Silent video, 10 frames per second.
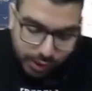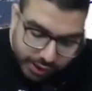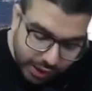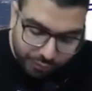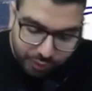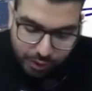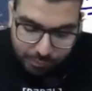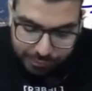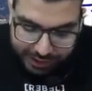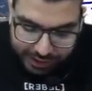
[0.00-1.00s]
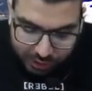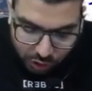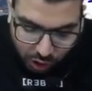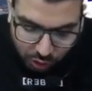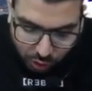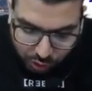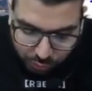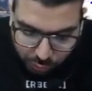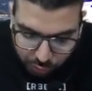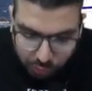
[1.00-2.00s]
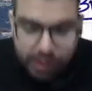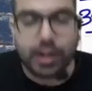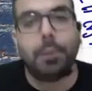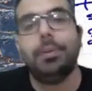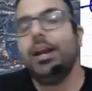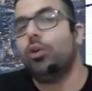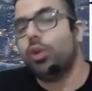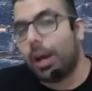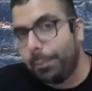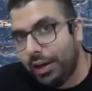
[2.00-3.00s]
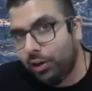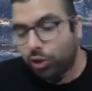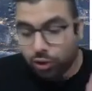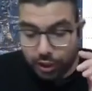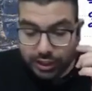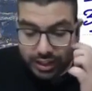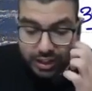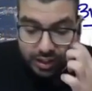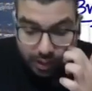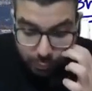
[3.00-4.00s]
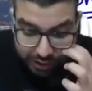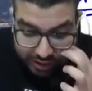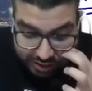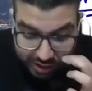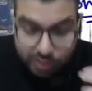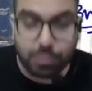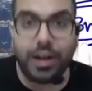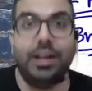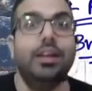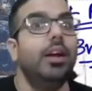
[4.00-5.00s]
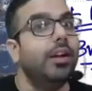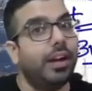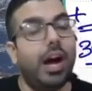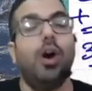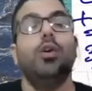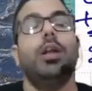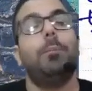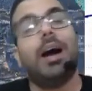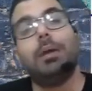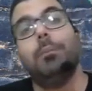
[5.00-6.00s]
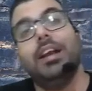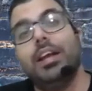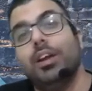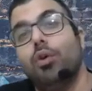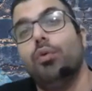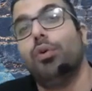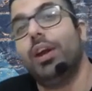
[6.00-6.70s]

if it has not gone for an appeal to the appellate authority within six months now department can go for